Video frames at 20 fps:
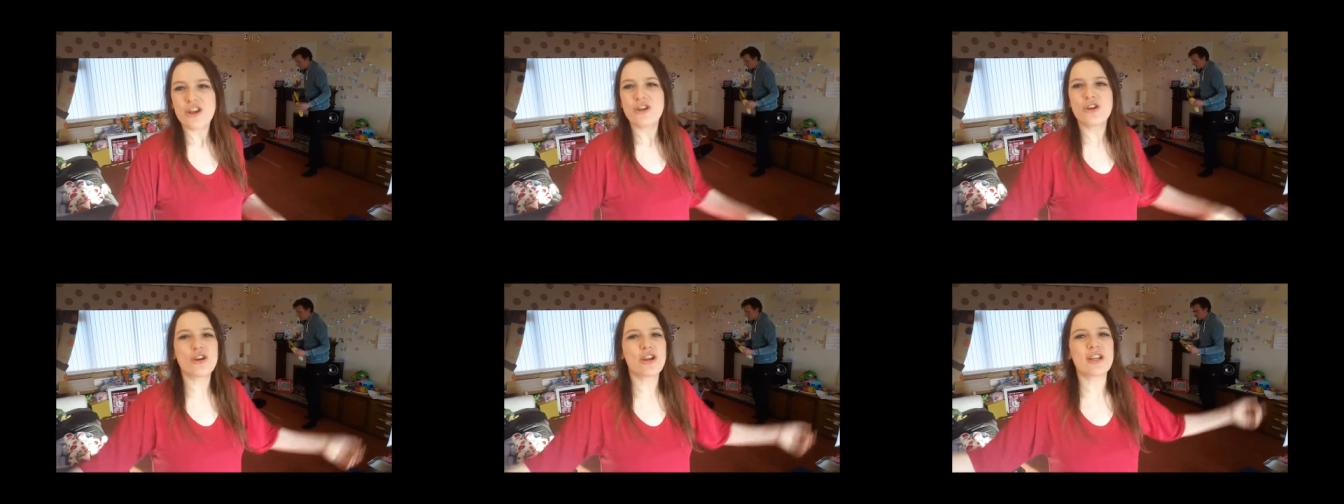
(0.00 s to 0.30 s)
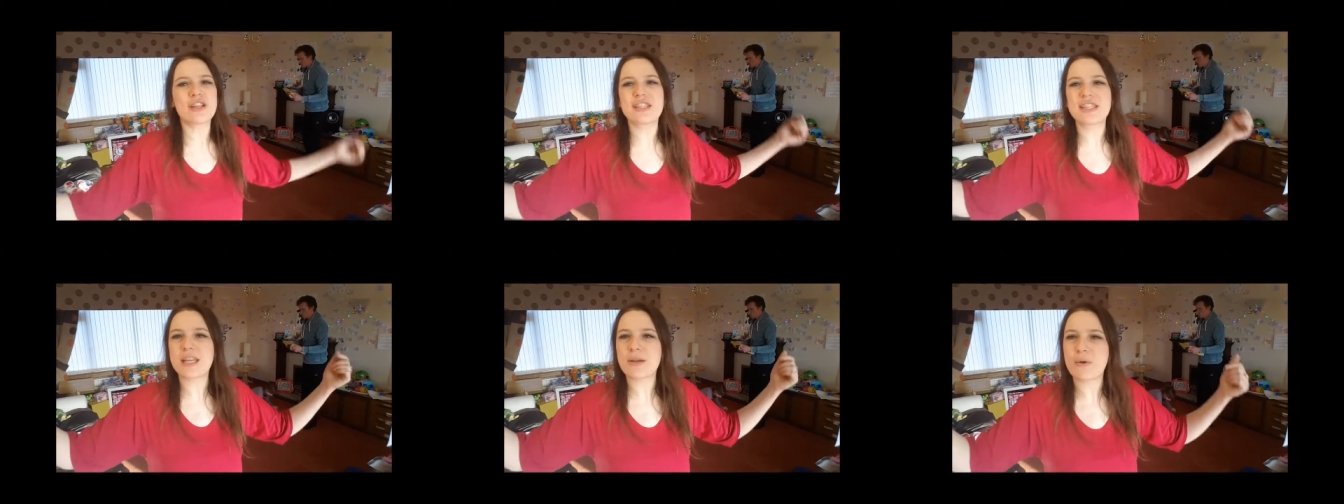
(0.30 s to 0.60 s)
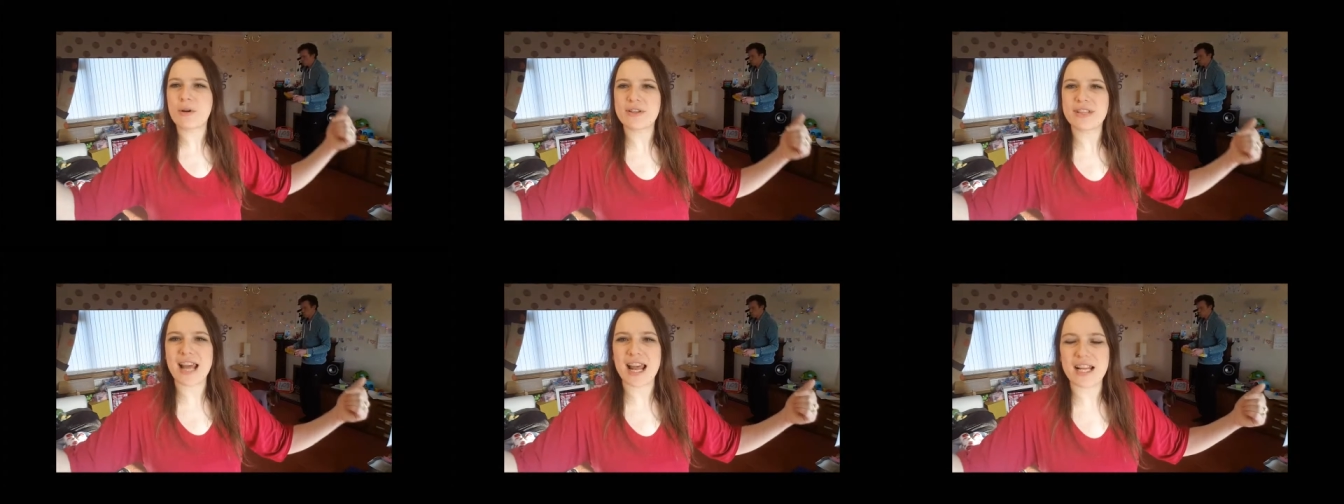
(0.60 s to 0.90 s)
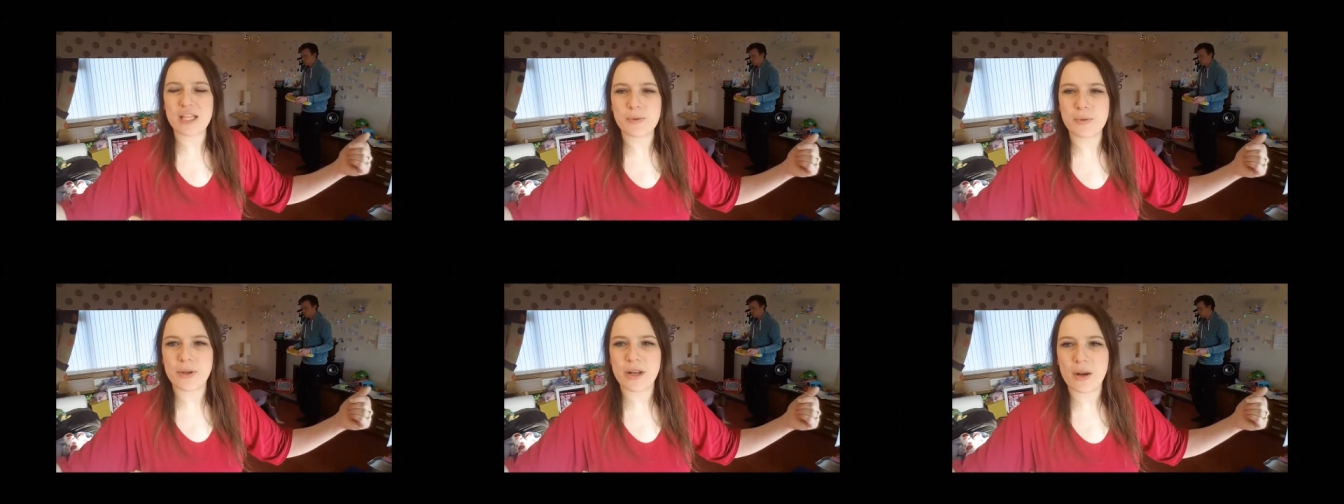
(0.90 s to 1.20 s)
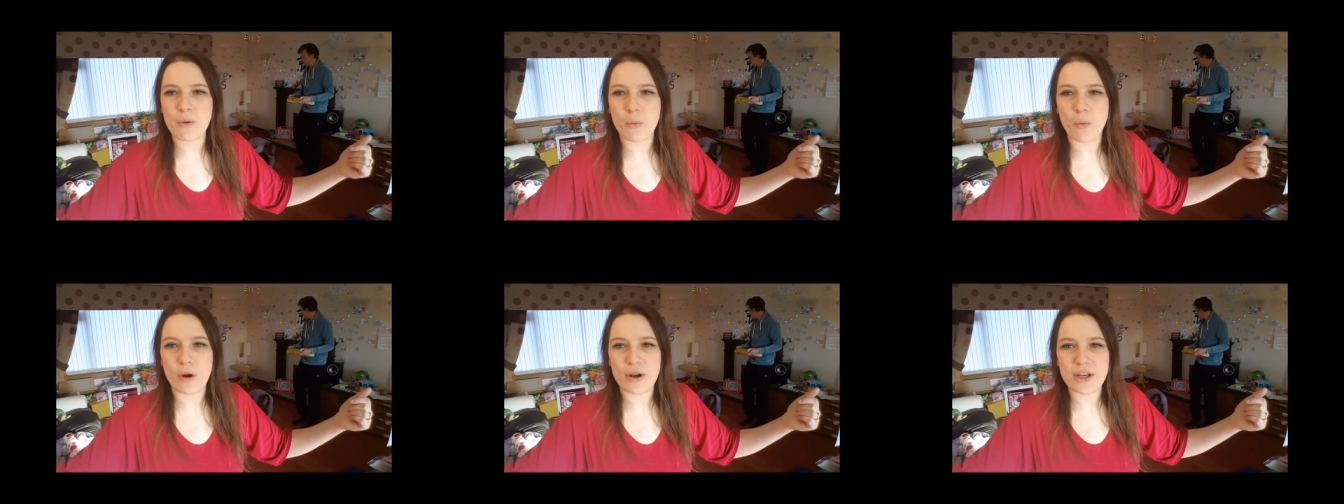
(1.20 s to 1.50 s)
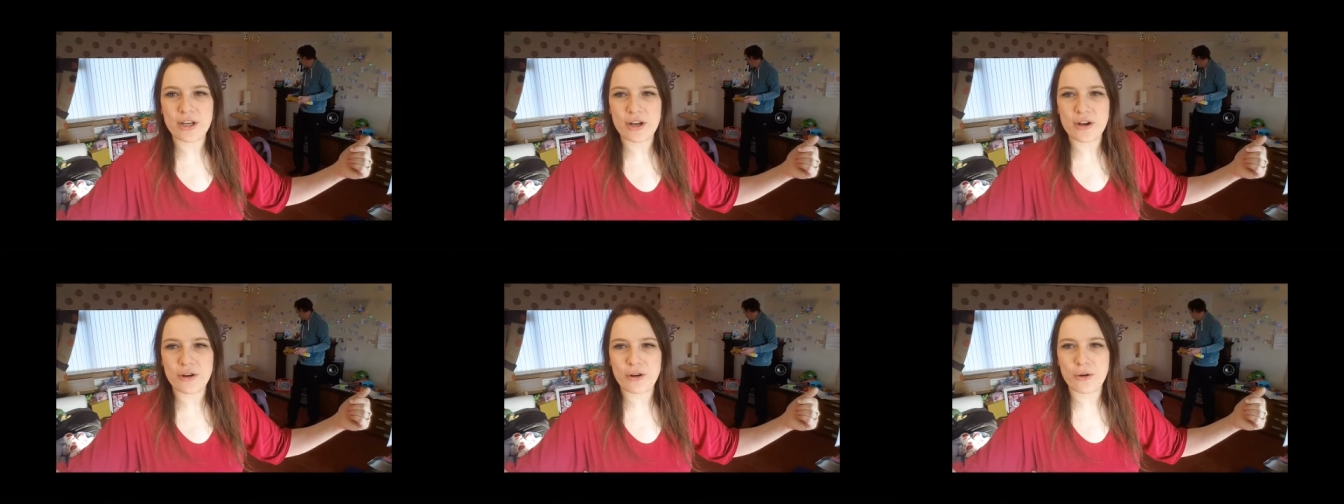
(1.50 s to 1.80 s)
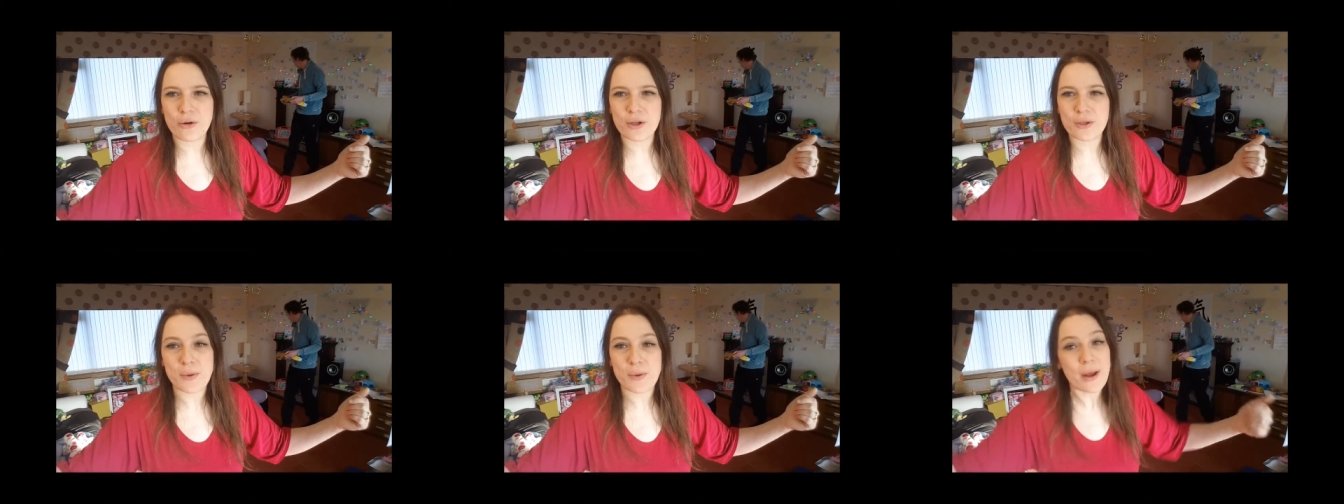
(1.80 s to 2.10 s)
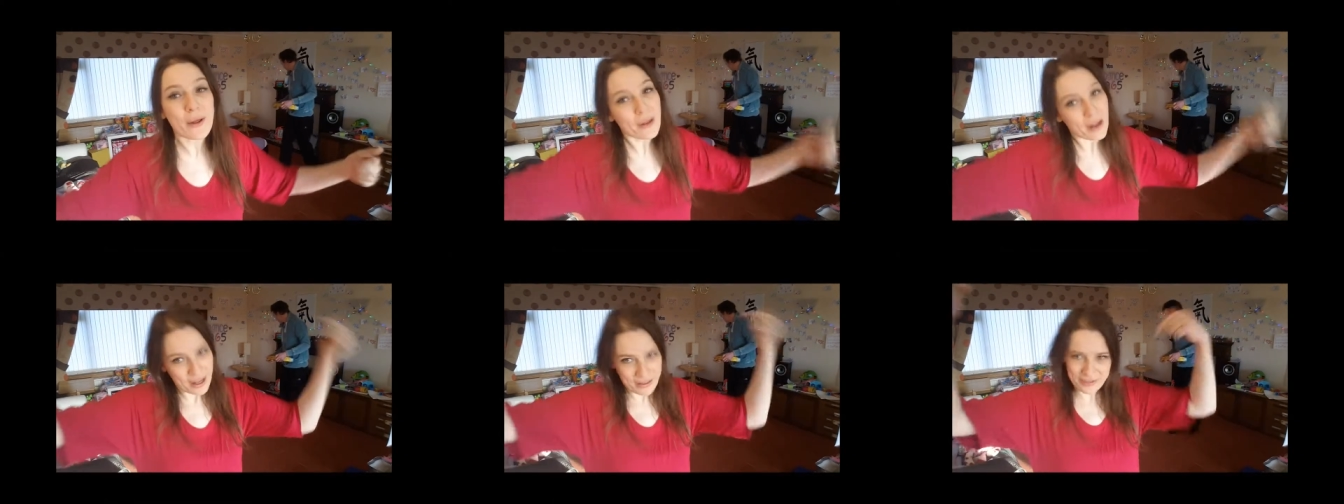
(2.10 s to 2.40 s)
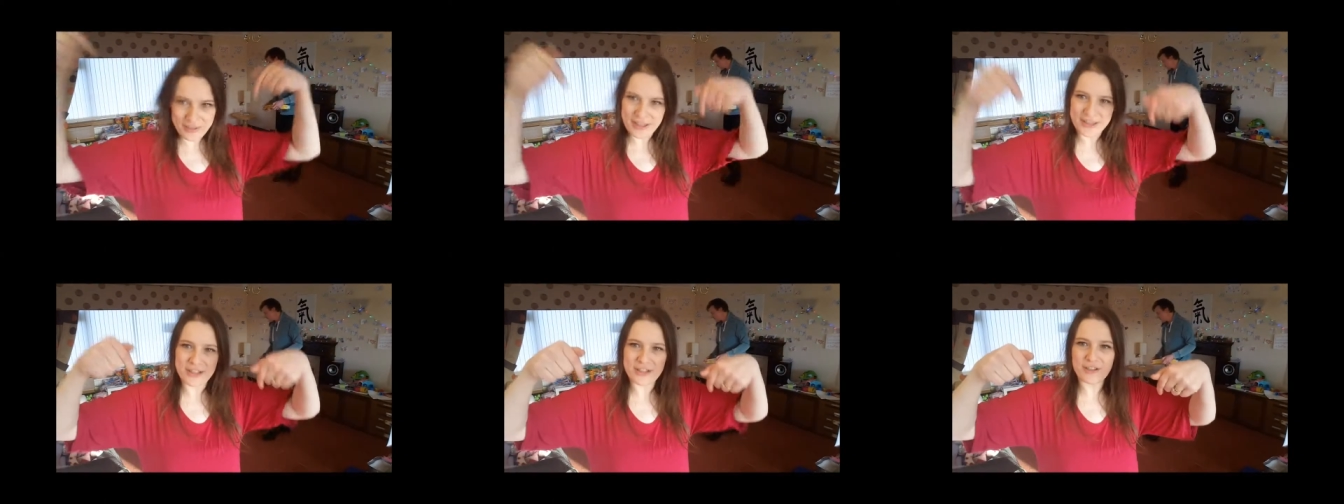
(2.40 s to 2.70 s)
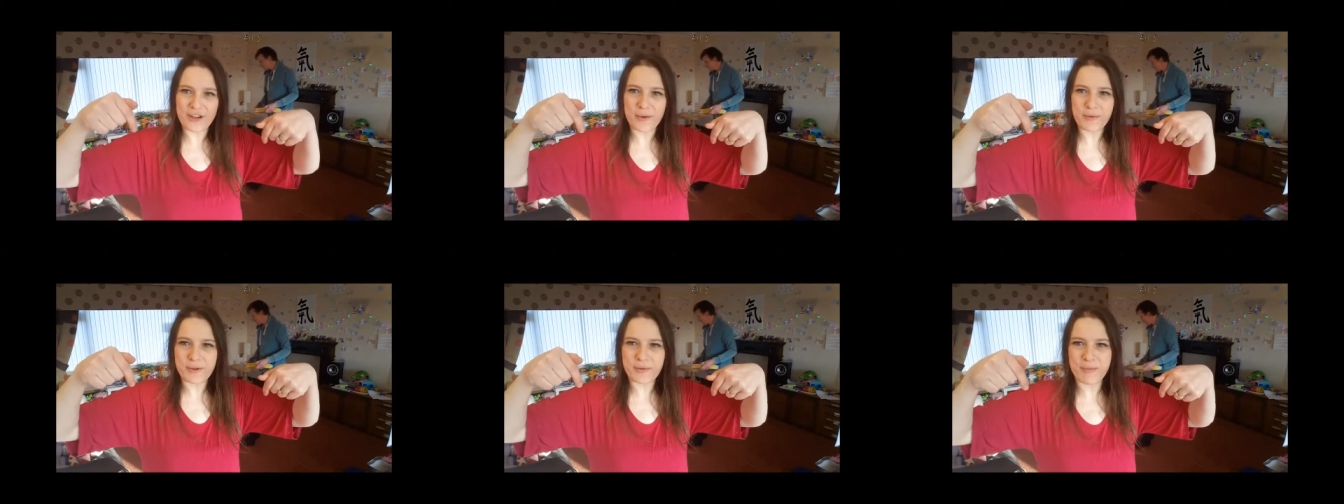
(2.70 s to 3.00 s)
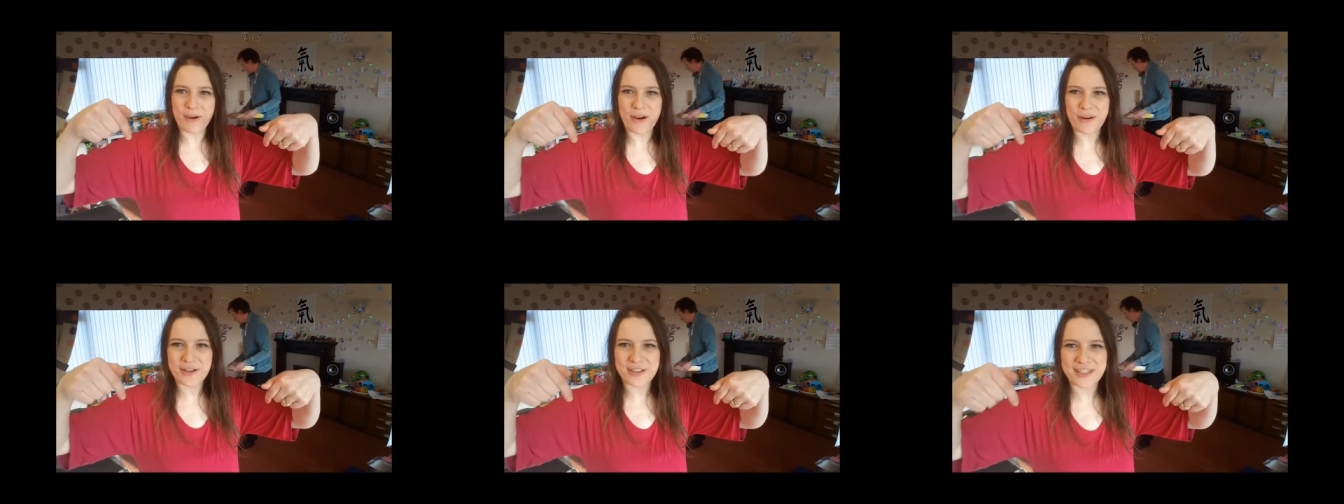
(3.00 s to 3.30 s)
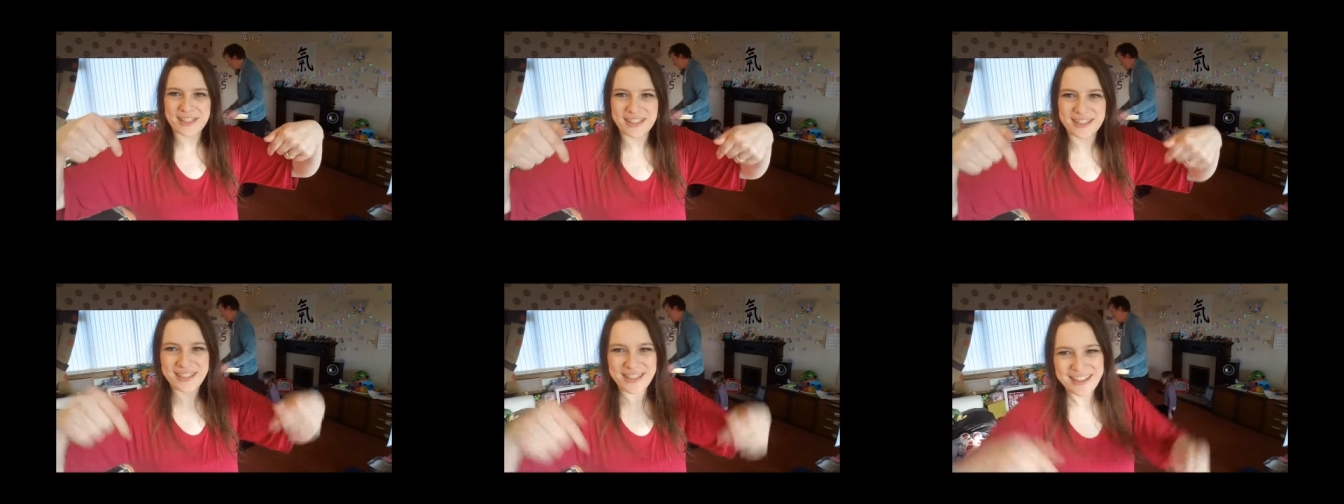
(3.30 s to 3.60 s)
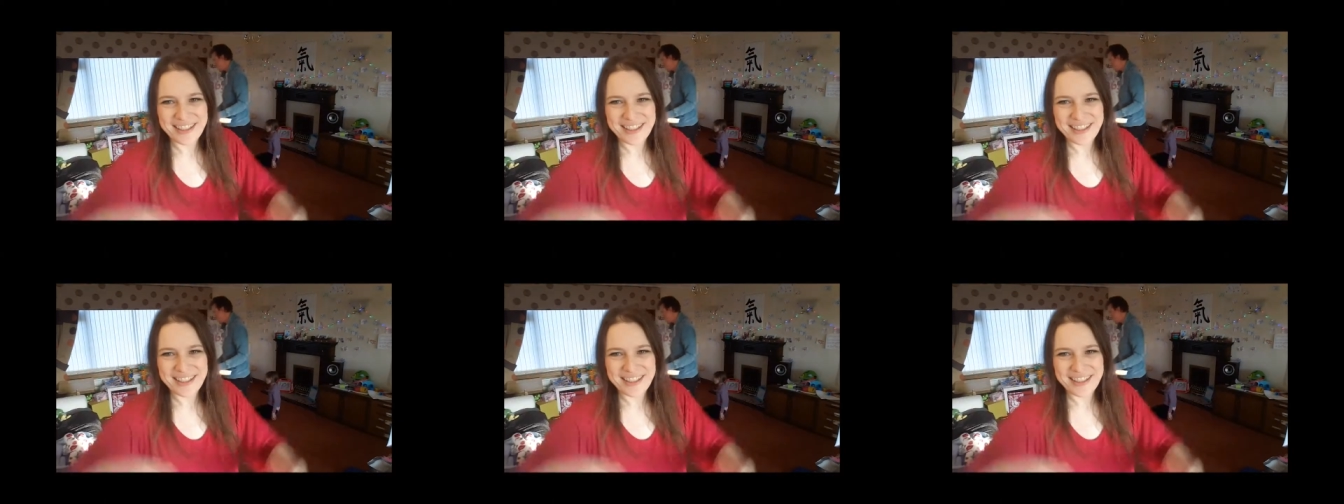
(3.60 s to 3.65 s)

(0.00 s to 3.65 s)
you can see what dance we did one year ago as well in the description box.